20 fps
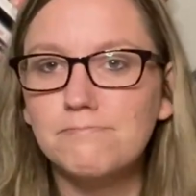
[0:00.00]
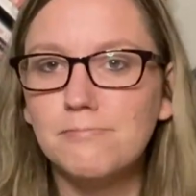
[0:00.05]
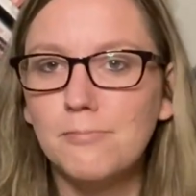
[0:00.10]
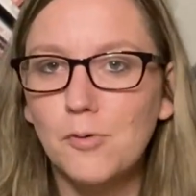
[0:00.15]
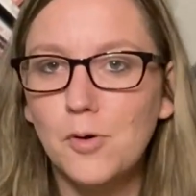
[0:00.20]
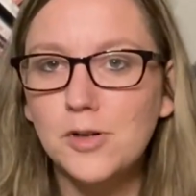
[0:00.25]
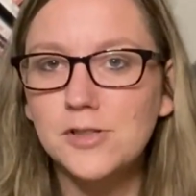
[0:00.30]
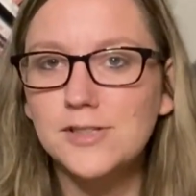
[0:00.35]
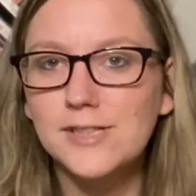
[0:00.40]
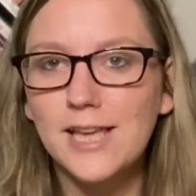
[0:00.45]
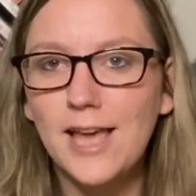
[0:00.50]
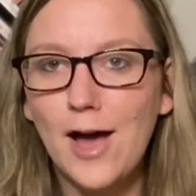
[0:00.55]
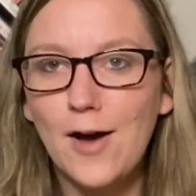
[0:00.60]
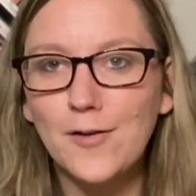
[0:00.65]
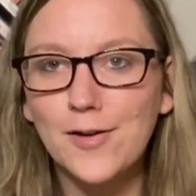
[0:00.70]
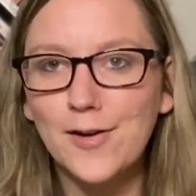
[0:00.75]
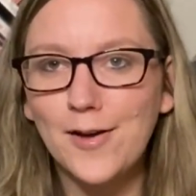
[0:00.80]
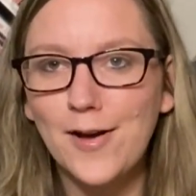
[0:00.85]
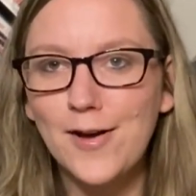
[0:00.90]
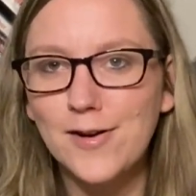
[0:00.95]
We'll see how
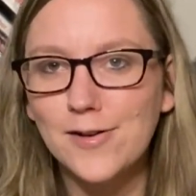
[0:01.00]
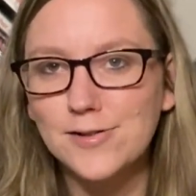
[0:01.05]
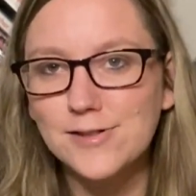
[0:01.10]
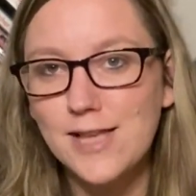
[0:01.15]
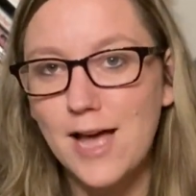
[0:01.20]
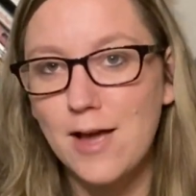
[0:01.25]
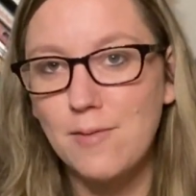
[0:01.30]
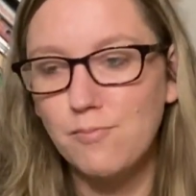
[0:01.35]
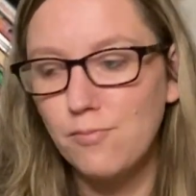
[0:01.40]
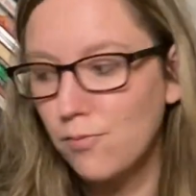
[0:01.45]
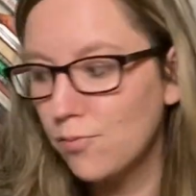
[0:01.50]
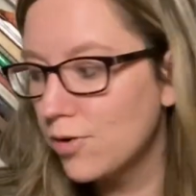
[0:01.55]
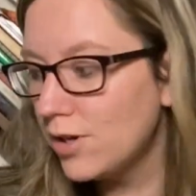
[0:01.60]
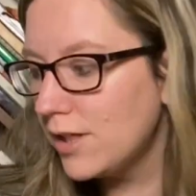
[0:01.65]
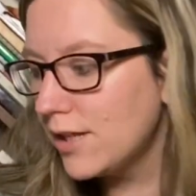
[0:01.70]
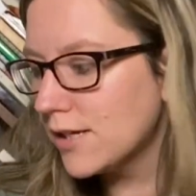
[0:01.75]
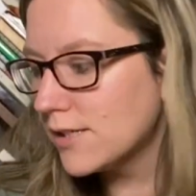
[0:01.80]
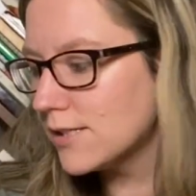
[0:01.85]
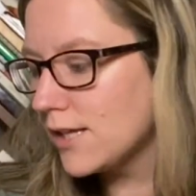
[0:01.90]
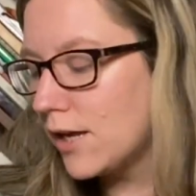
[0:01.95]
it goes. I'm
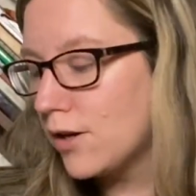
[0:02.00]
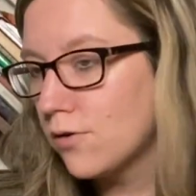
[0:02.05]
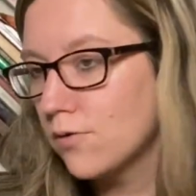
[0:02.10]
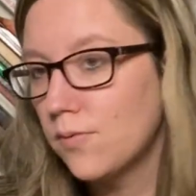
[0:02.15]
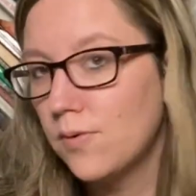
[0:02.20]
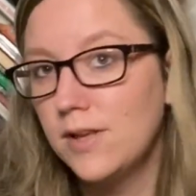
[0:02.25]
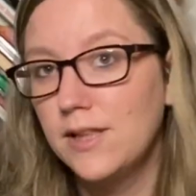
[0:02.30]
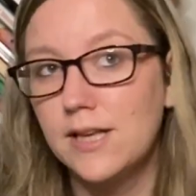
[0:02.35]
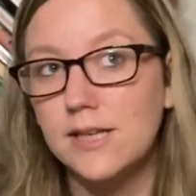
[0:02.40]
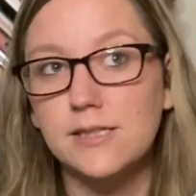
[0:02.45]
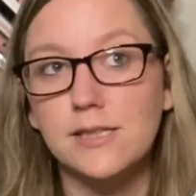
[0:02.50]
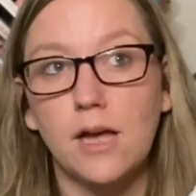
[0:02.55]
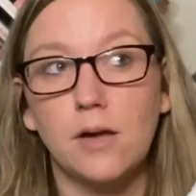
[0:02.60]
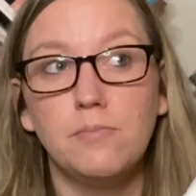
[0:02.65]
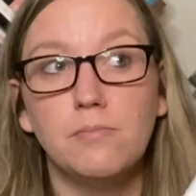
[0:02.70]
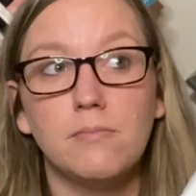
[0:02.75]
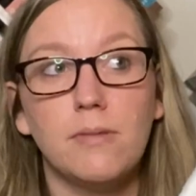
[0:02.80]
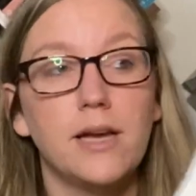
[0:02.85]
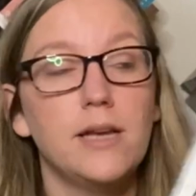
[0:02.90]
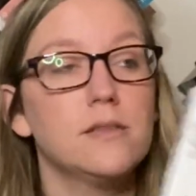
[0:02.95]
really excited to read this. I
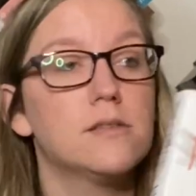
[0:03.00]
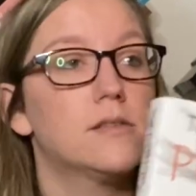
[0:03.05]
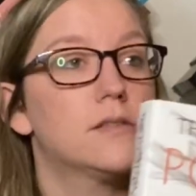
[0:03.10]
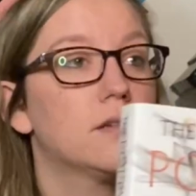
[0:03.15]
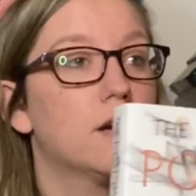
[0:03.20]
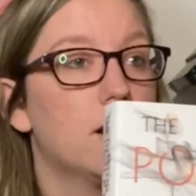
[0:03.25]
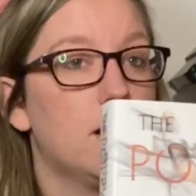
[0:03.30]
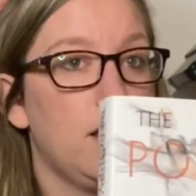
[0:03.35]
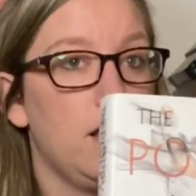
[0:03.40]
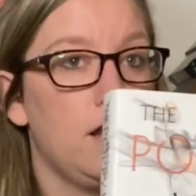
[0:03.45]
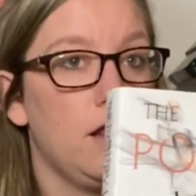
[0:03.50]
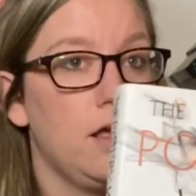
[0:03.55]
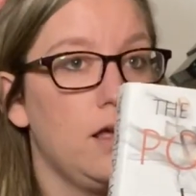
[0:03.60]
might start it